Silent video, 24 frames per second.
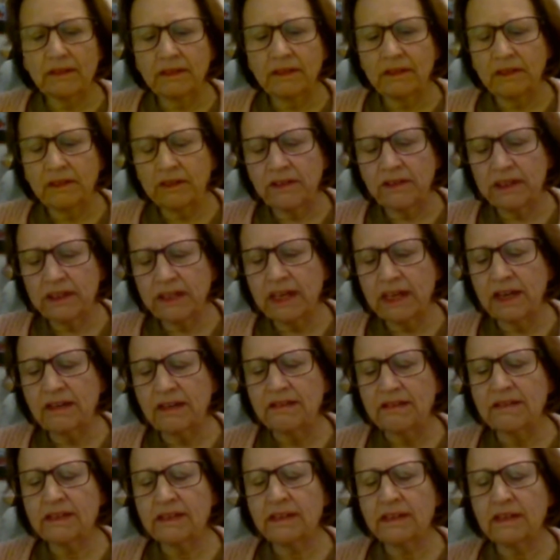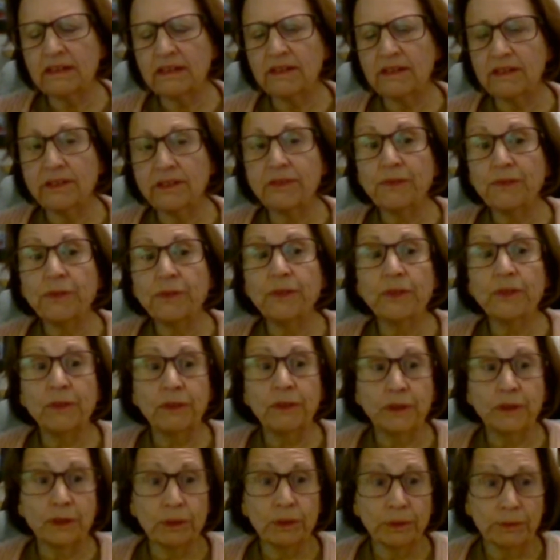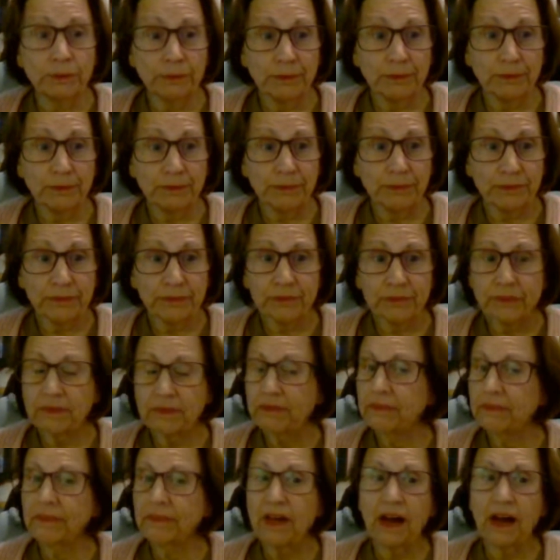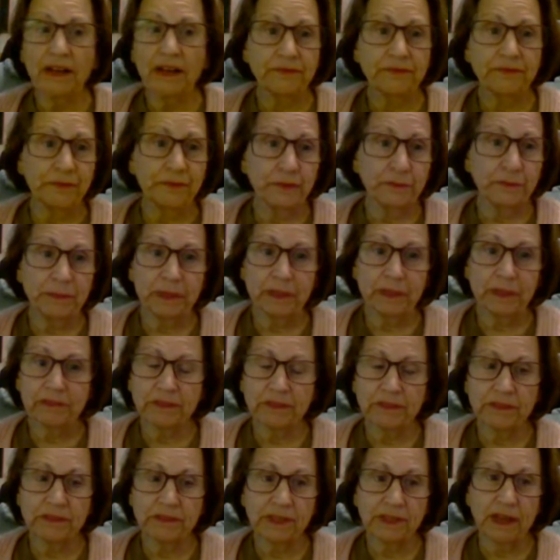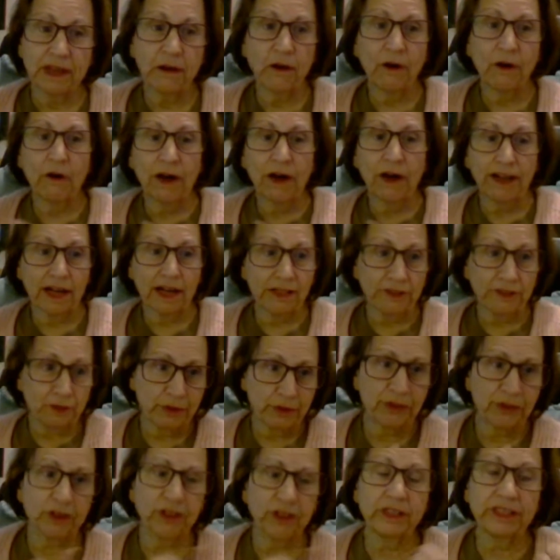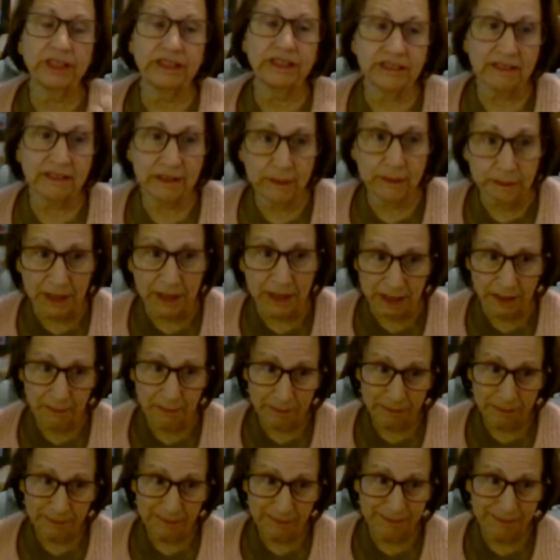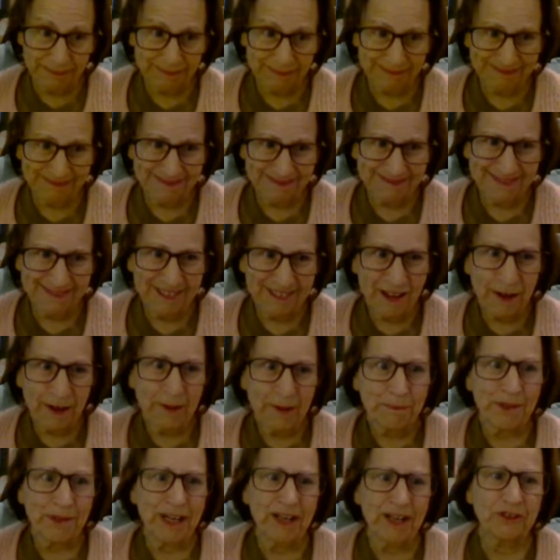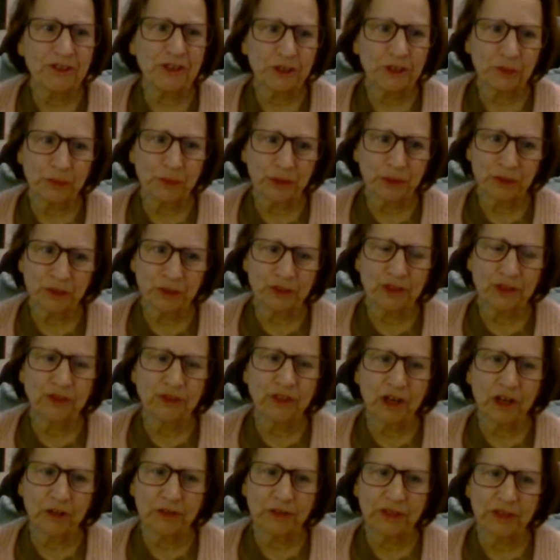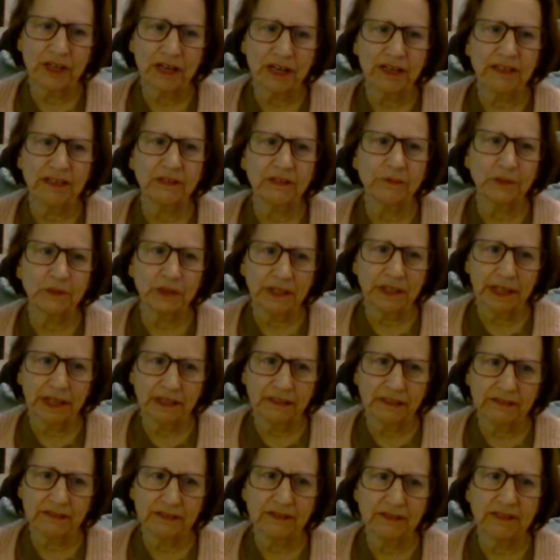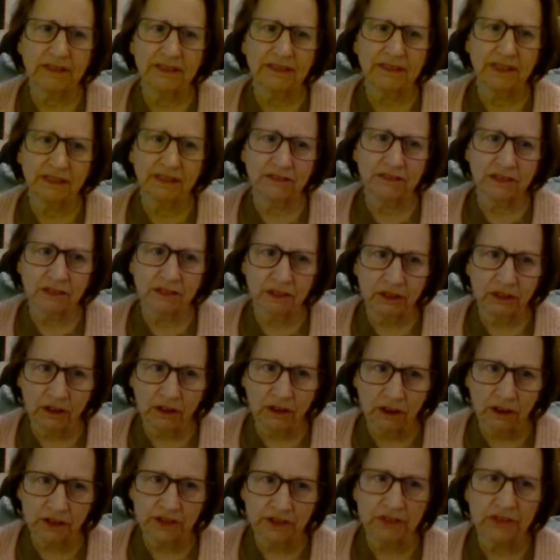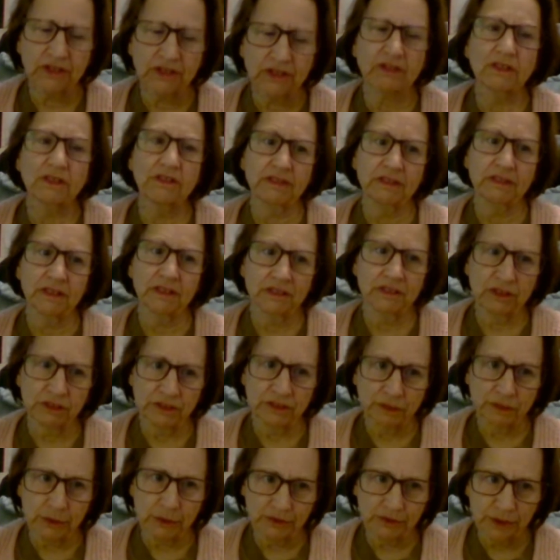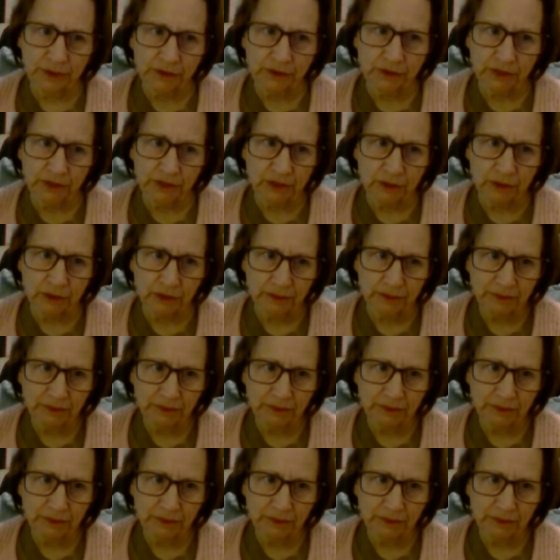you know, the counseling is for you, not for me to say, oh, I got triggered. Listen to me. But I do want you to know that I can relate to the sense of loss, to the sense of reversal.